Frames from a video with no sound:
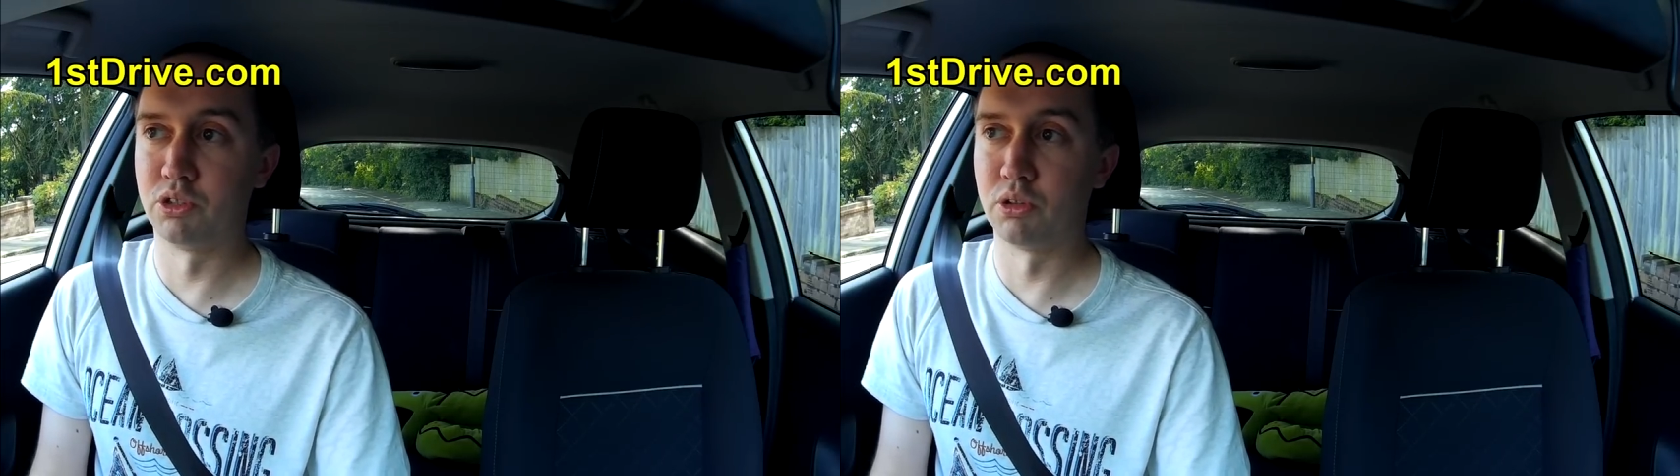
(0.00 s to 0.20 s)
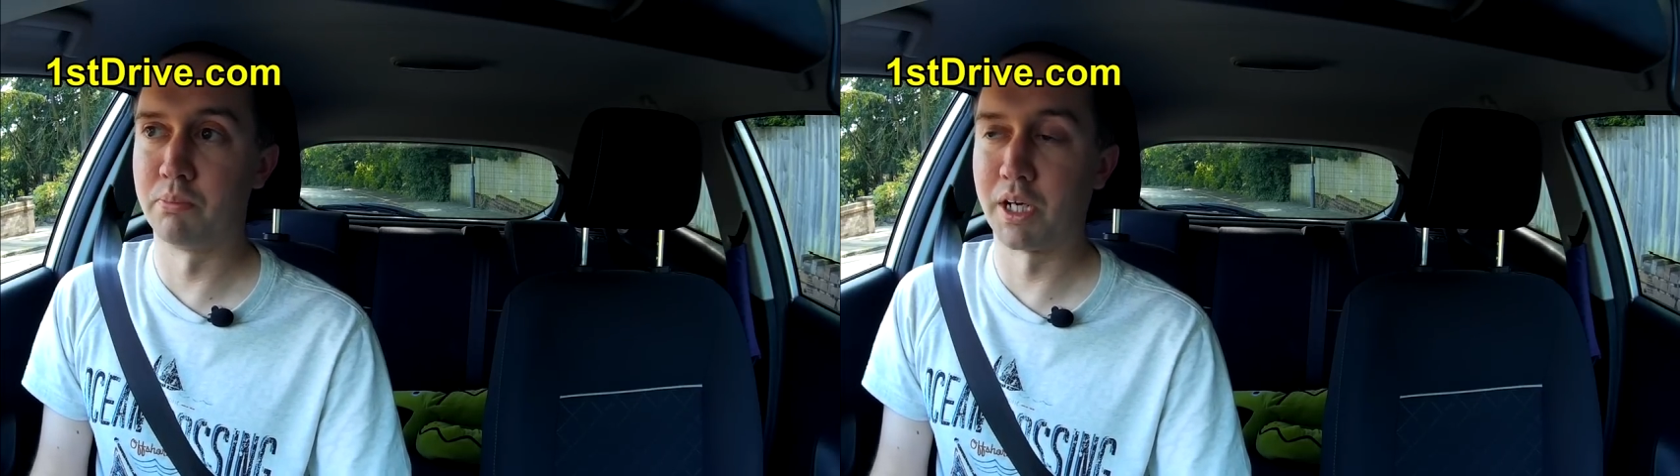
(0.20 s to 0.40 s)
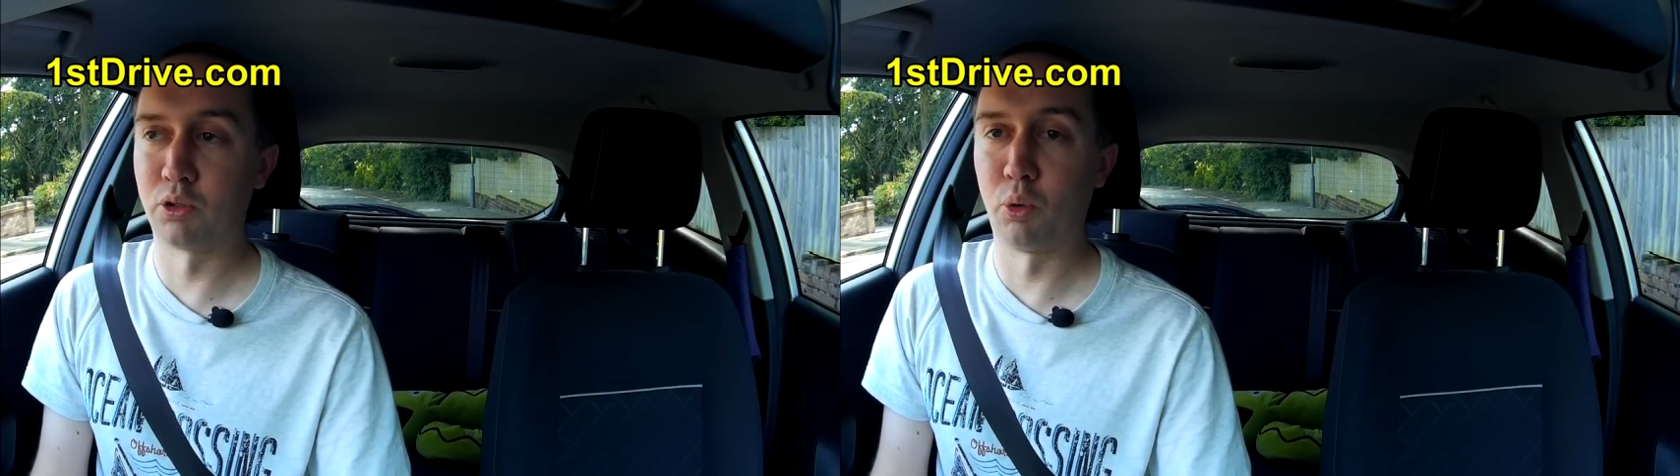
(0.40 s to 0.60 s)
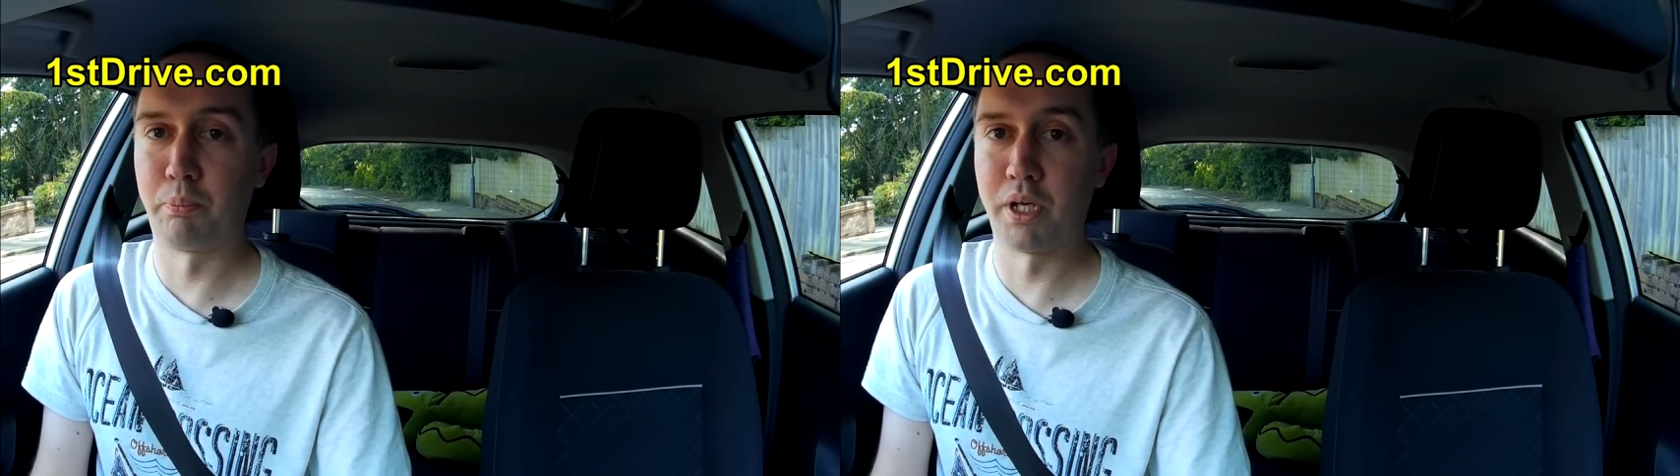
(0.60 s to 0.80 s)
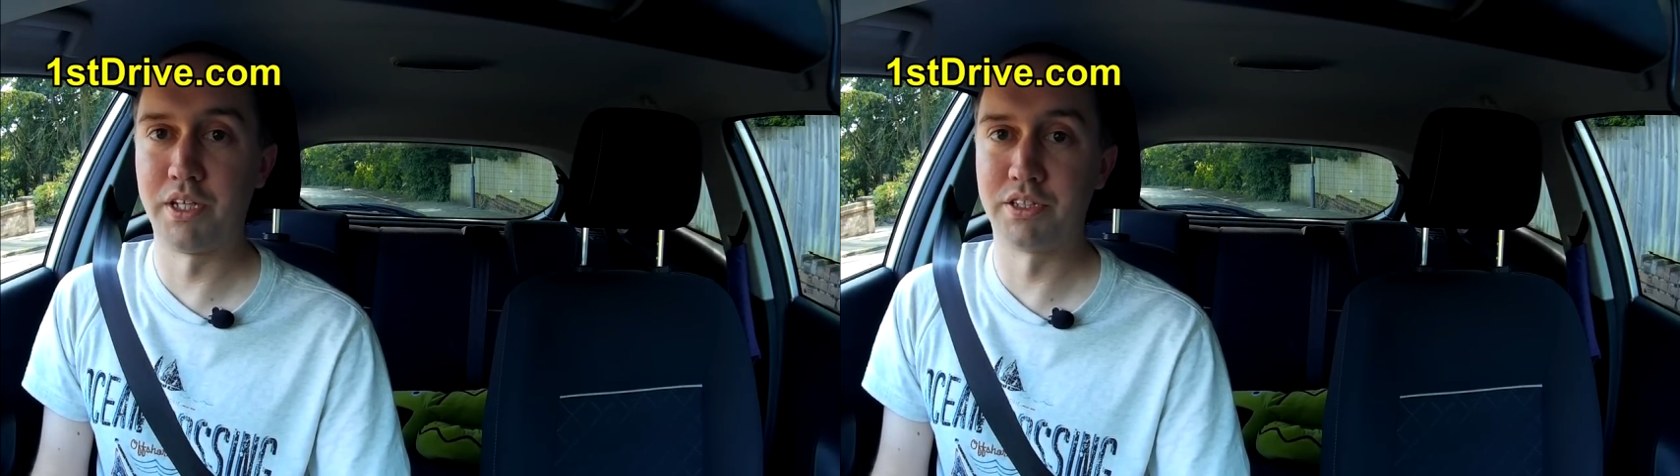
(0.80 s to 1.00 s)
to a man called
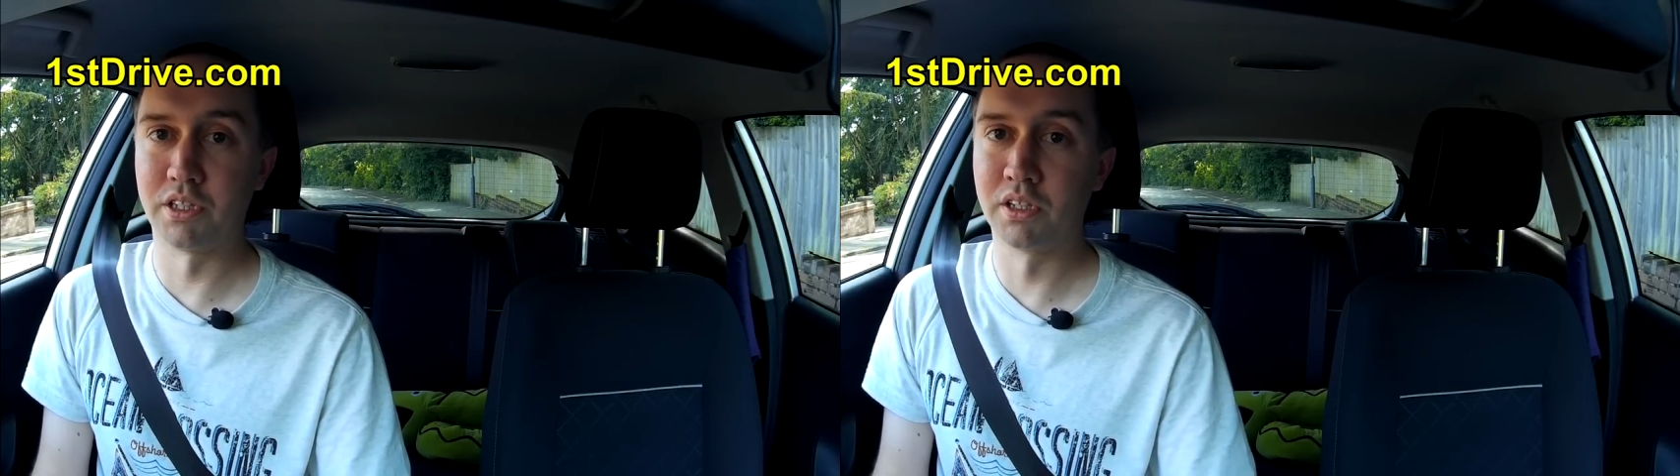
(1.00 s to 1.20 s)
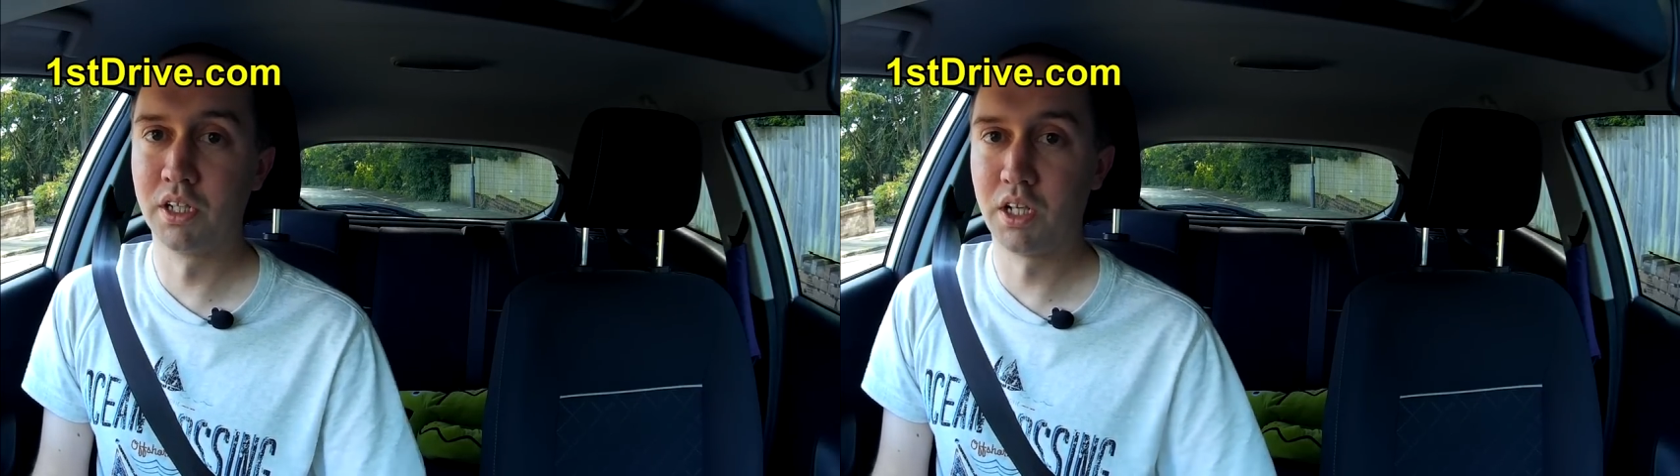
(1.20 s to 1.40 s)
Peter